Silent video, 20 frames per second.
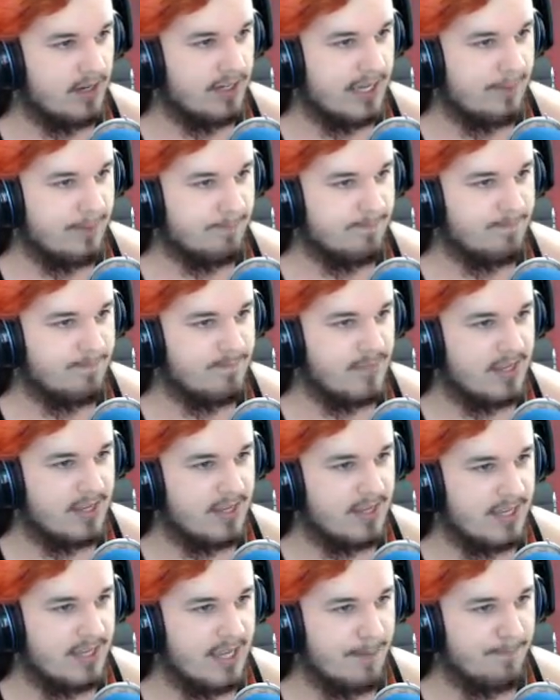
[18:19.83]
Yep.
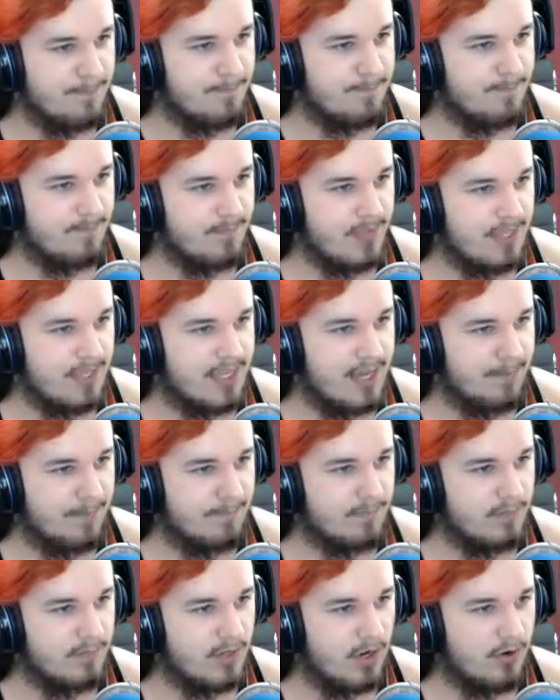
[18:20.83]
Yep. Yep.
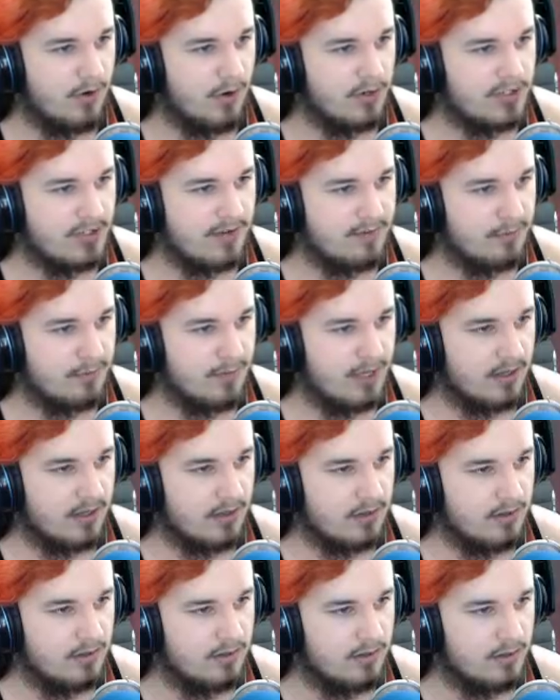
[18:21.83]
Oh, no, it's after me.
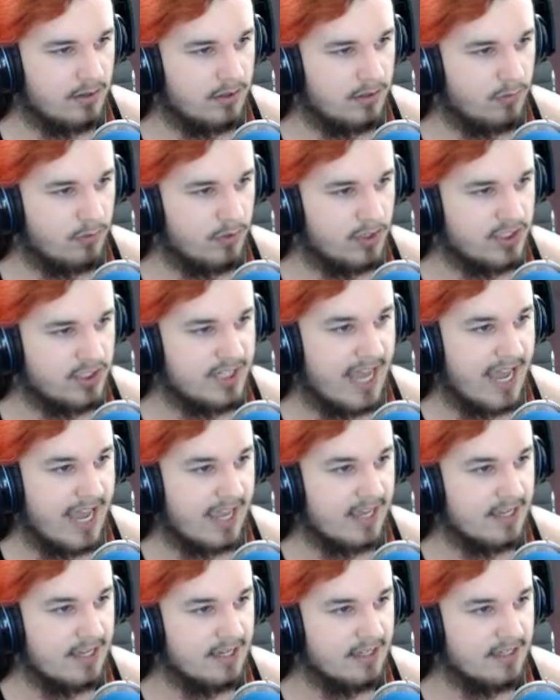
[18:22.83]
Stay.